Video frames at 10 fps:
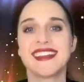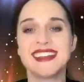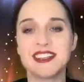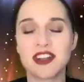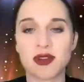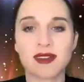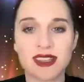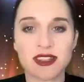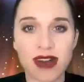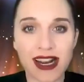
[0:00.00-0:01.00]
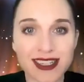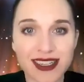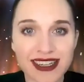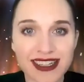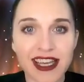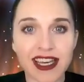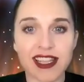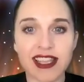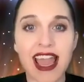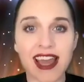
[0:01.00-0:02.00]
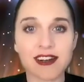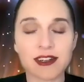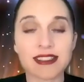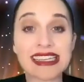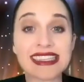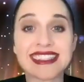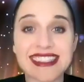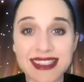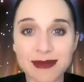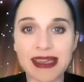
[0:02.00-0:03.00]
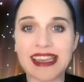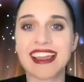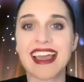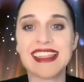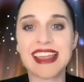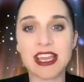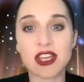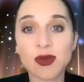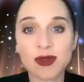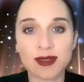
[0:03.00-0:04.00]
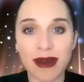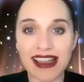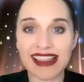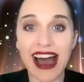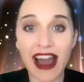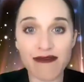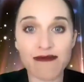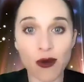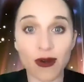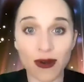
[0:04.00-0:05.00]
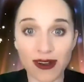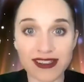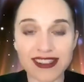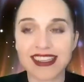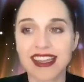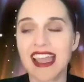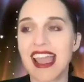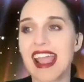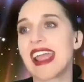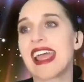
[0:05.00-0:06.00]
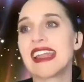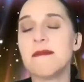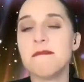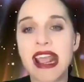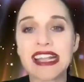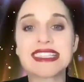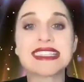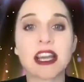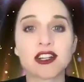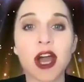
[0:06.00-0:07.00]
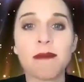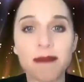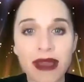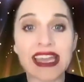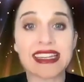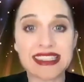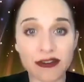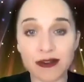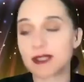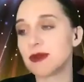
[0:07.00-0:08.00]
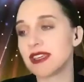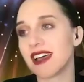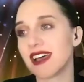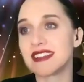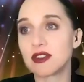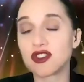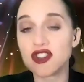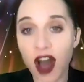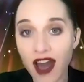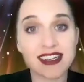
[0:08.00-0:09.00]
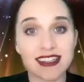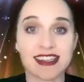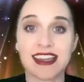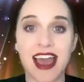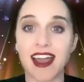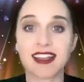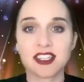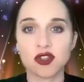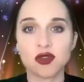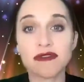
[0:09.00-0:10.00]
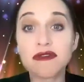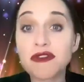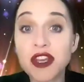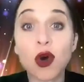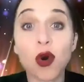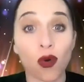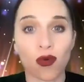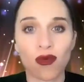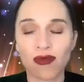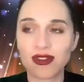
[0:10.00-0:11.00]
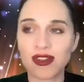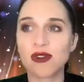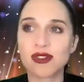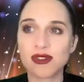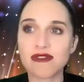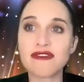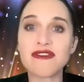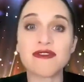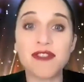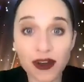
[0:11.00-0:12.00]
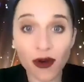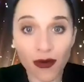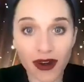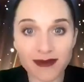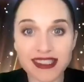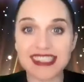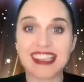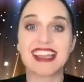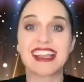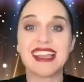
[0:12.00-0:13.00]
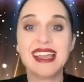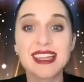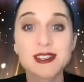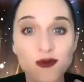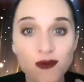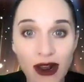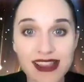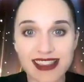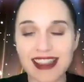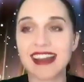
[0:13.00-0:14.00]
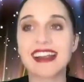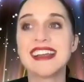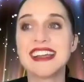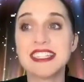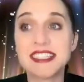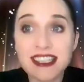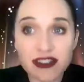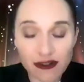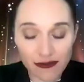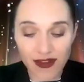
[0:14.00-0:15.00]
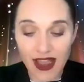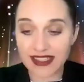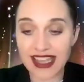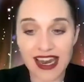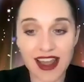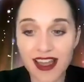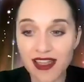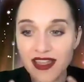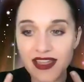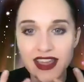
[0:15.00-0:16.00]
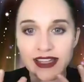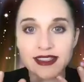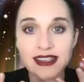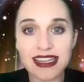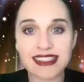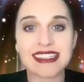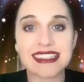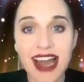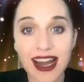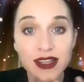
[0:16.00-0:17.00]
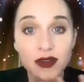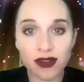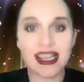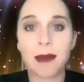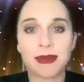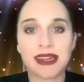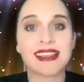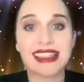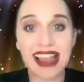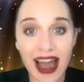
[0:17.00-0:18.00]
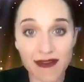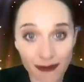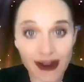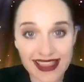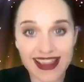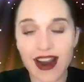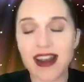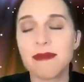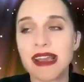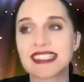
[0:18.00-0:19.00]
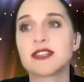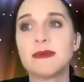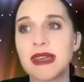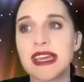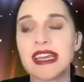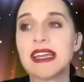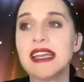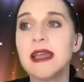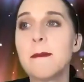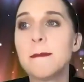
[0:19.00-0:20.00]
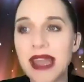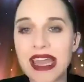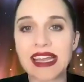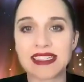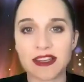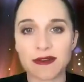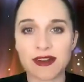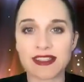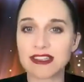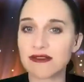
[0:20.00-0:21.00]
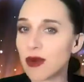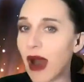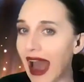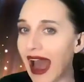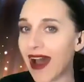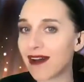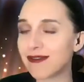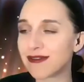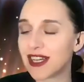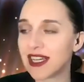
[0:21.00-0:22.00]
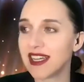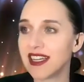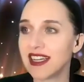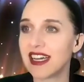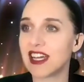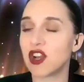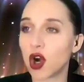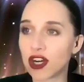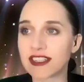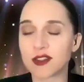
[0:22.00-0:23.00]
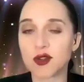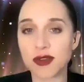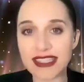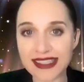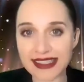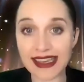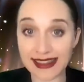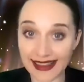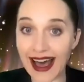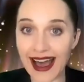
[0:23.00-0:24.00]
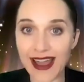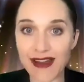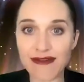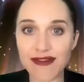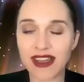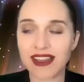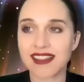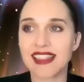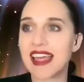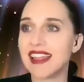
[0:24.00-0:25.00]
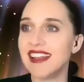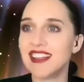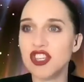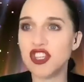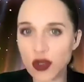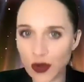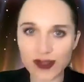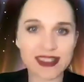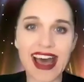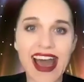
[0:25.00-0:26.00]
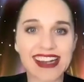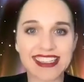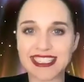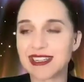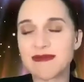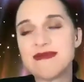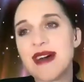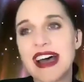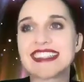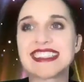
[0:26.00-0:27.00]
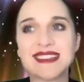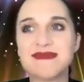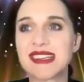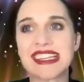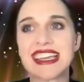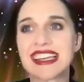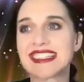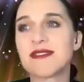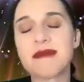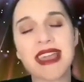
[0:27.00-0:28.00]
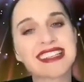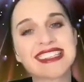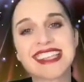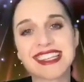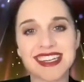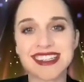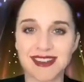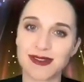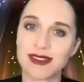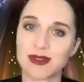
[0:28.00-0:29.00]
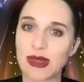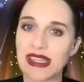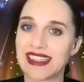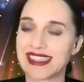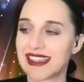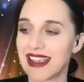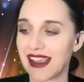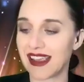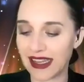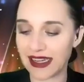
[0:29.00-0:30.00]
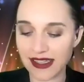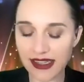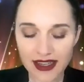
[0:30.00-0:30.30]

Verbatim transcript: you know, the director and the the editors they listened to me and they used my live vocals, and it made such a big difference because there's not a disconnect. You can feel, you know, you can feel what I'm singing. It is right there. It's in your face, and it's it's exactly what's happening live right there, and it makes such a big, big difference. And if you have an artist who can sing live, then use that to your best ability because it'll make such a difference within the scene. And